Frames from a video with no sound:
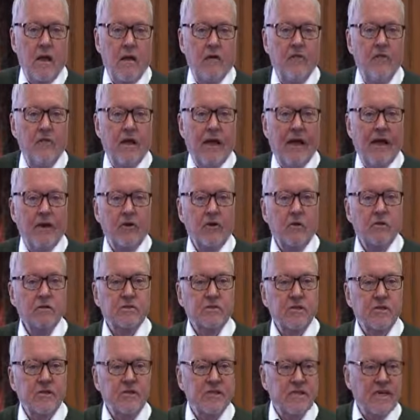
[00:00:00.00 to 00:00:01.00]
We had
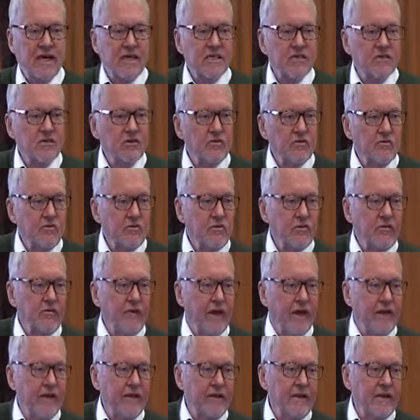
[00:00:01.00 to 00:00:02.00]
also a discussion on
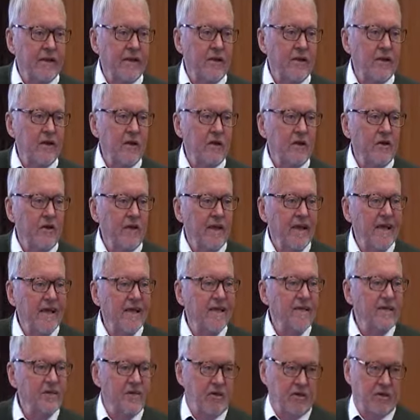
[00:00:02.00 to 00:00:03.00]
creating an
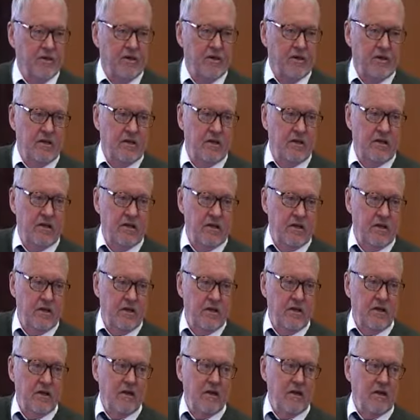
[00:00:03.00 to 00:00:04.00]
Indian
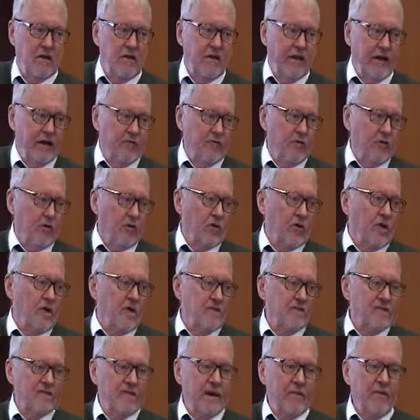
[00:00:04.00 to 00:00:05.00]
network,
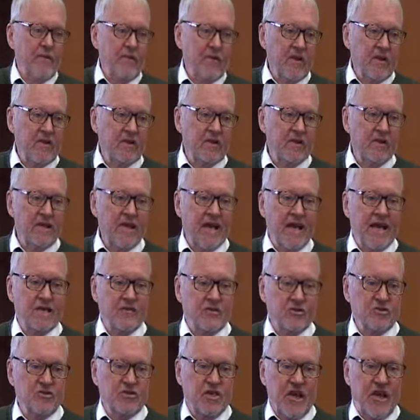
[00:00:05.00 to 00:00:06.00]
some
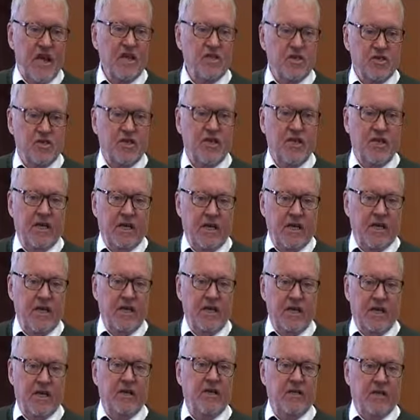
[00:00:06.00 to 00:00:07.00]
association
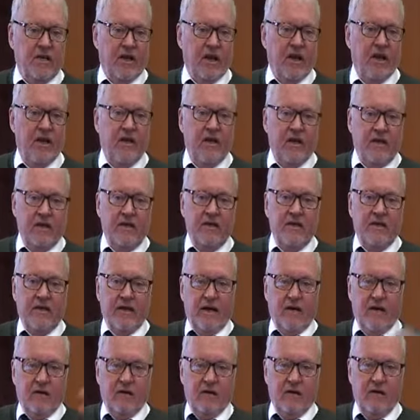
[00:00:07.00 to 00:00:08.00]
in India.
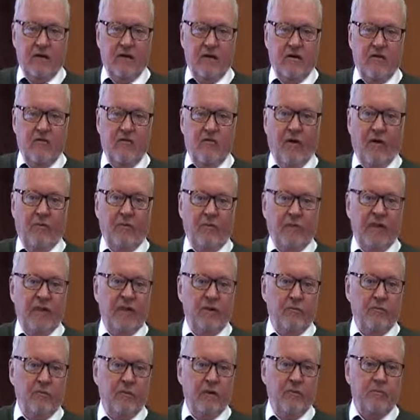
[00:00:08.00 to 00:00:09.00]
India, 1
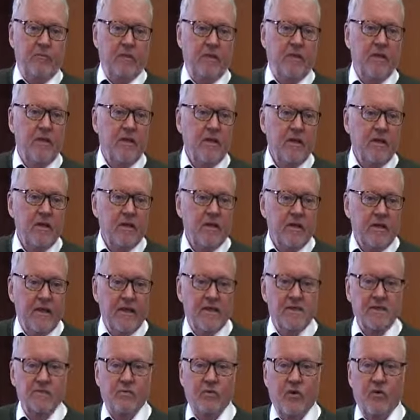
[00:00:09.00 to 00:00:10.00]
billion people,
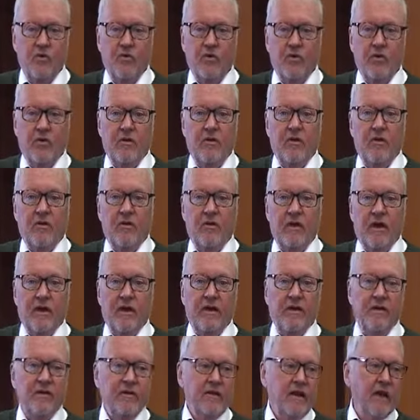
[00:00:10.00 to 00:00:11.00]
that's more
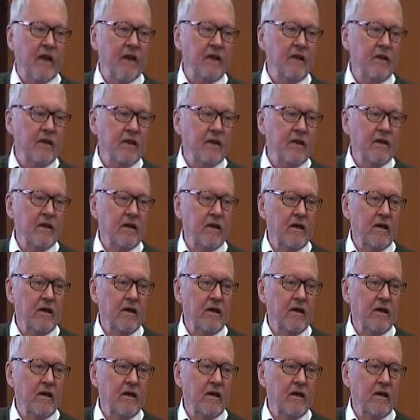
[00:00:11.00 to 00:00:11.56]
than